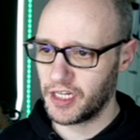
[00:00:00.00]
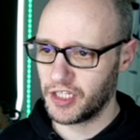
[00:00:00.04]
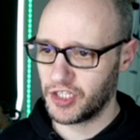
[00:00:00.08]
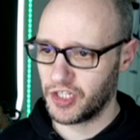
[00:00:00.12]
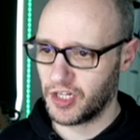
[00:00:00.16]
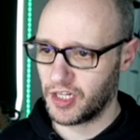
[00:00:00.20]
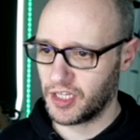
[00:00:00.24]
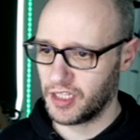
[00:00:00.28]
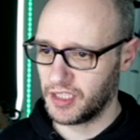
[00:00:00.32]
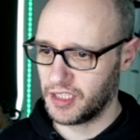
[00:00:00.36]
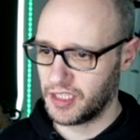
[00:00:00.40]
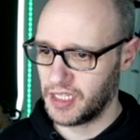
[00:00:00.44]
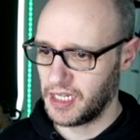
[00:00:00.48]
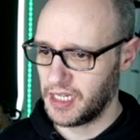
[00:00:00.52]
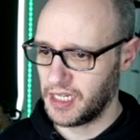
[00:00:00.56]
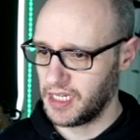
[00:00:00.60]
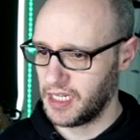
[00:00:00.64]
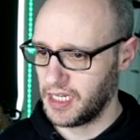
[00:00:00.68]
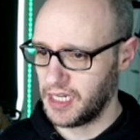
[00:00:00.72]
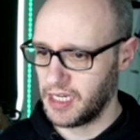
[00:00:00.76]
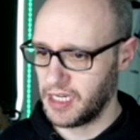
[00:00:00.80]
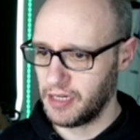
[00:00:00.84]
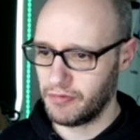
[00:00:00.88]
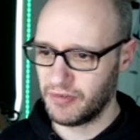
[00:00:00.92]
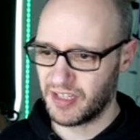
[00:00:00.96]
And as you can
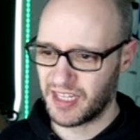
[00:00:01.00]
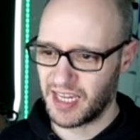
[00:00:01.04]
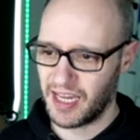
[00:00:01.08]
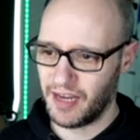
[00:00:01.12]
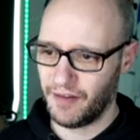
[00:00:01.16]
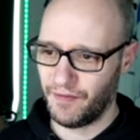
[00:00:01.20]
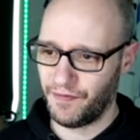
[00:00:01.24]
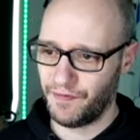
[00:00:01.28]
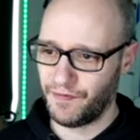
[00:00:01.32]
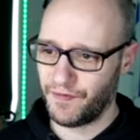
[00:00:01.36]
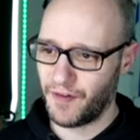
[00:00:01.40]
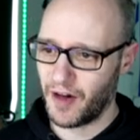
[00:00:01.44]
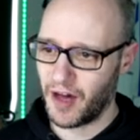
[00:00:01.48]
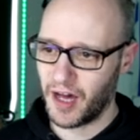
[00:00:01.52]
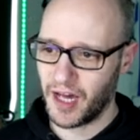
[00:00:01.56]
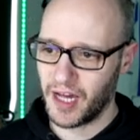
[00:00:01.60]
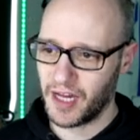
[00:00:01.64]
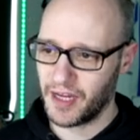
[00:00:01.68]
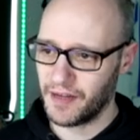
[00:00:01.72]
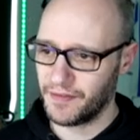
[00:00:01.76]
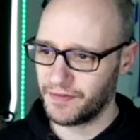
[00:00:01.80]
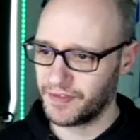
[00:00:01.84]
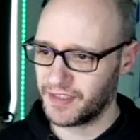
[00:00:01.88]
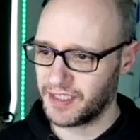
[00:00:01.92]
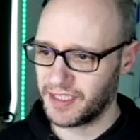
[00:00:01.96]
see, he was getting
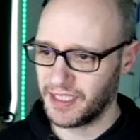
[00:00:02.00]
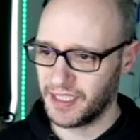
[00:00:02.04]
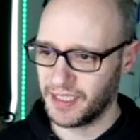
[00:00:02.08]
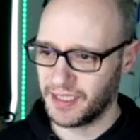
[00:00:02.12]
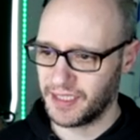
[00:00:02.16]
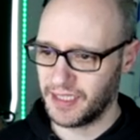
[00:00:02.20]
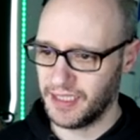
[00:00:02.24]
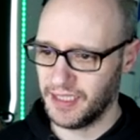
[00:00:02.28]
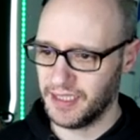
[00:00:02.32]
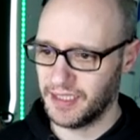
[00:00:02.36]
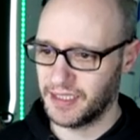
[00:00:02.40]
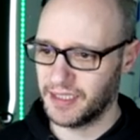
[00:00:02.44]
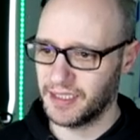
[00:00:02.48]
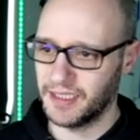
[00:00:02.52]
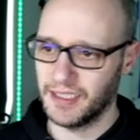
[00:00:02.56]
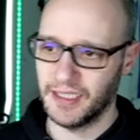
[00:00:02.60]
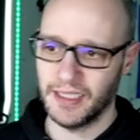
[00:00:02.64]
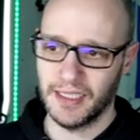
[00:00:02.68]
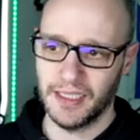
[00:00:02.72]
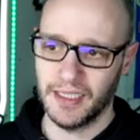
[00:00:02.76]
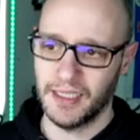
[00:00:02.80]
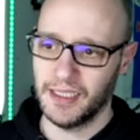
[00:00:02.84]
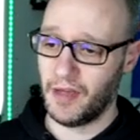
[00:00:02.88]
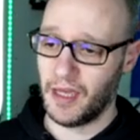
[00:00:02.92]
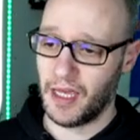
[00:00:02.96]
five sixes
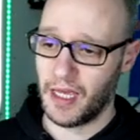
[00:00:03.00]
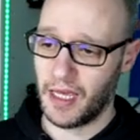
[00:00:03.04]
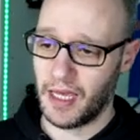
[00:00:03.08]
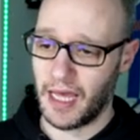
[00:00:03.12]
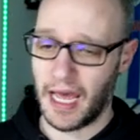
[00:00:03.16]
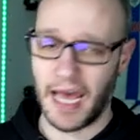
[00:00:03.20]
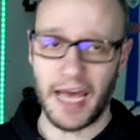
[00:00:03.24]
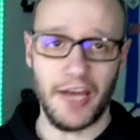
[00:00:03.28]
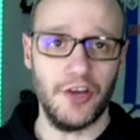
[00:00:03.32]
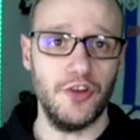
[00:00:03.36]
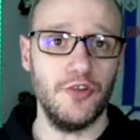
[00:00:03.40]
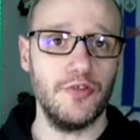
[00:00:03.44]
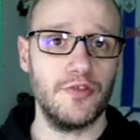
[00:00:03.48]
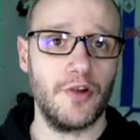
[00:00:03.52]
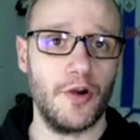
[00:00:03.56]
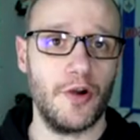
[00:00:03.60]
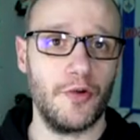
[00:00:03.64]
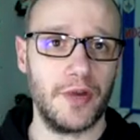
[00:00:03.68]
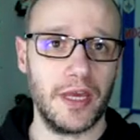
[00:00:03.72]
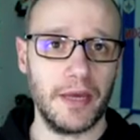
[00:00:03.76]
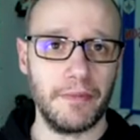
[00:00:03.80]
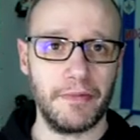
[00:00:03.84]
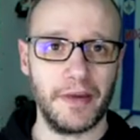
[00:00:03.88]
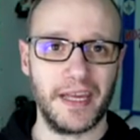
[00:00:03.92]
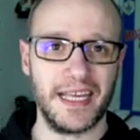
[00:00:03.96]
uh, our new
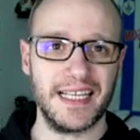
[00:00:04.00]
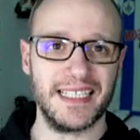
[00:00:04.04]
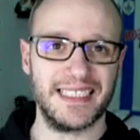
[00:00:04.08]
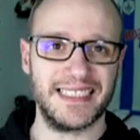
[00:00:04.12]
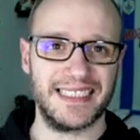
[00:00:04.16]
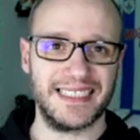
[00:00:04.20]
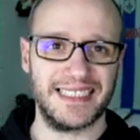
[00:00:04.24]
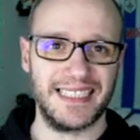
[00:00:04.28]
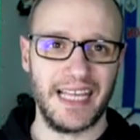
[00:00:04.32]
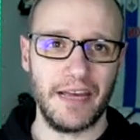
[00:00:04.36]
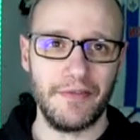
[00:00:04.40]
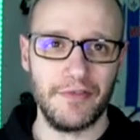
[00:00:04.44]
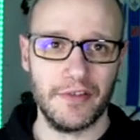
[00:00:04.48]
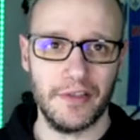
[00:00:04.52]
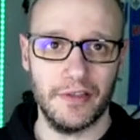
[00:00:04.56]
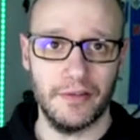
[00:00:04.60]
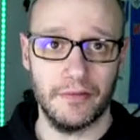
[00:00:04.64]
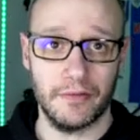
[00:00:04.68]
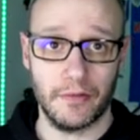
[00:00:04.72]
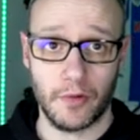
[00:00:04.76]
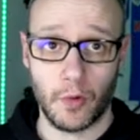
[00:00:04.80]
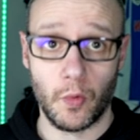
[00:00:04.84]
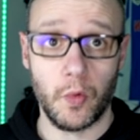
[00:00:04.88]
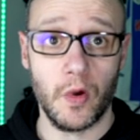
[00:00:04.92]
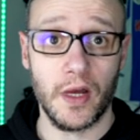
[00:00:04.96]
goalkeeper gets
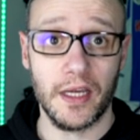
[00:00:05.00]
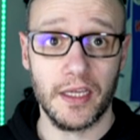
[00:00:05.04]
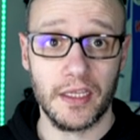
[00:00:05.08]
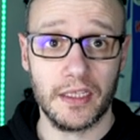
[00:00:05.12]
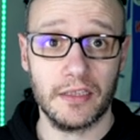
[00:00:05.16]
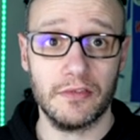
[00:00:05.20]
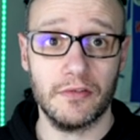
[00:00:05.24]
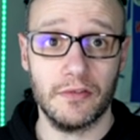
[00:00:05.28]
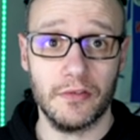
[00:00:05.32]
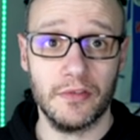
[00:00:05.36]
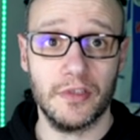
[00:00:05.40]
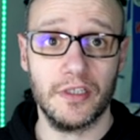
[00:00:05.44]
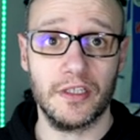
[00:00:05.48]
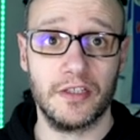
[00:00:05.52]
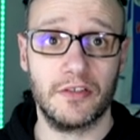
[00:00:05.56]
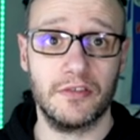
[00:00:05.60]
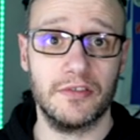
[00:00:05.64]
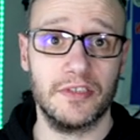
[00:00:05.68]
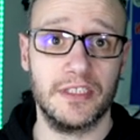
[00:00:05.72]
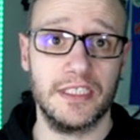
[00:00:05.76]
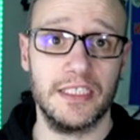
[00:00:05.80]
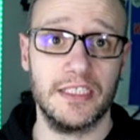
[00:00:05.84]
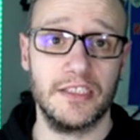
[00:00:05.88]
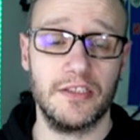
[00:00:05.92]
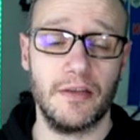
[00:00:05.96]
seven quite on a
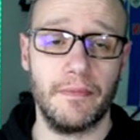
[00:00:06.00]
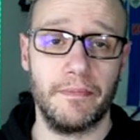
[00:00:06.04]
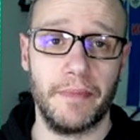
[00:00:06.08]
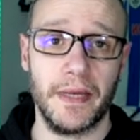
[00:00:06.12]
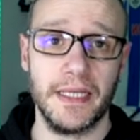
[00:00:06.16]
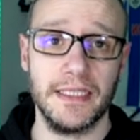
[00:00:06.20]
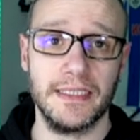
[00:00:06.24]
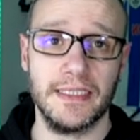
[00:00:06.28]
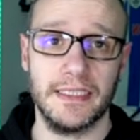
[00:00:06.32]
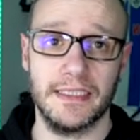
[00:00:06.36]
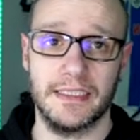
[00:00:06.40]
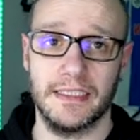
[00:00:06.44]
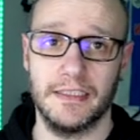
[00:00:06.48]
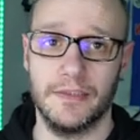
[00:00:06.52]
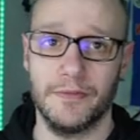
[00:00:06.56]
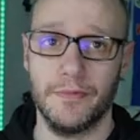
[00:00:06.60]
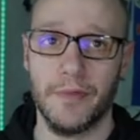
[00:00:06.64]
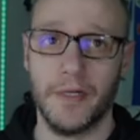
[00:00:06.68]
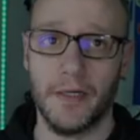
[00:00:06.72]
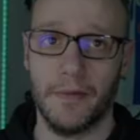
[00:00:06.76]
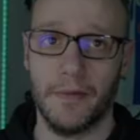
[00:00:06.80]
consistent basis as